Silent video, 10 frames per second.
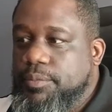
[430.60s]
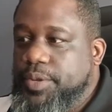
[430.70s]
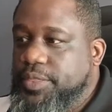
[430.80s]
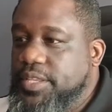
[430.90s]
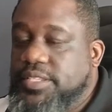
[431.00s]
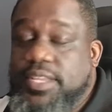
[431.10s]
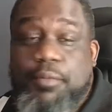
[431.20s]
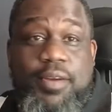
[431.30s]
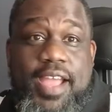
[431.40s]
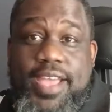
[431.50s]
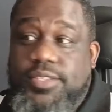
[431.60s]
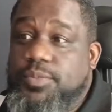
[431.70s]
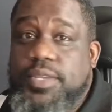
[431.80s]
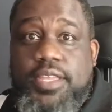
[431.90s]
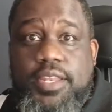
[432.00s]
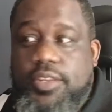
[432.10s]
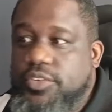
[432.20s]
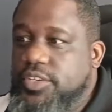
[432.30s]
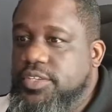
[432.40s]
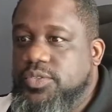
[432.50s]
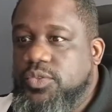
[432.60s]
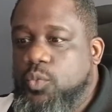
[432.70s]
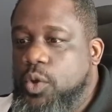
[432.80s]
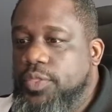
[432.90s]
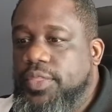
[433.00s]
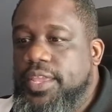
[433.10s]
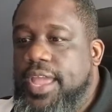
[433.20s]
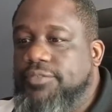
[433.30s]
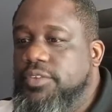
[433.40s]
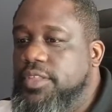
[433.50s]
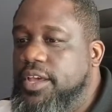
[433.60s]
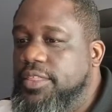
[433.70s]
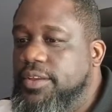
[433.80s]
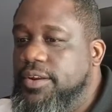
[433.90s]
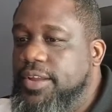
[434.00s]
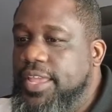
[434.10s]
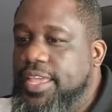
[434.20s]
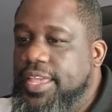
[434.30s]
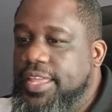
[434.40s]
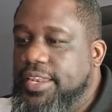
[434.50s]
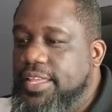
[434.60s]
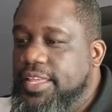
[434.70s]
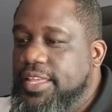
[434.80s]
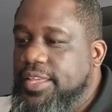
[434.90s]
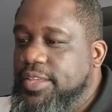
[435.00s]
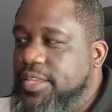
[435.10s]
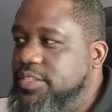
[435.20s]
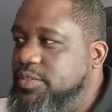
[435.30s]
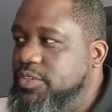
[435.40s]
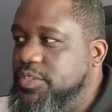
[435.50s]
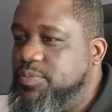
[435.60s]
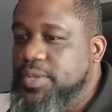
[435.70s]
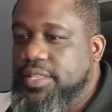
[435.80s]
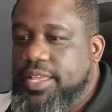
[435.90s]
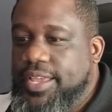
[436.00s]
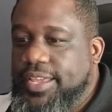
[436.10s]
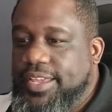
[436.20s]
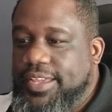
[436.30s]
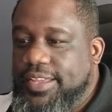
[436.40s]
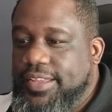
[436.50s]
but this summer has been just one thing after the other, and it's just been like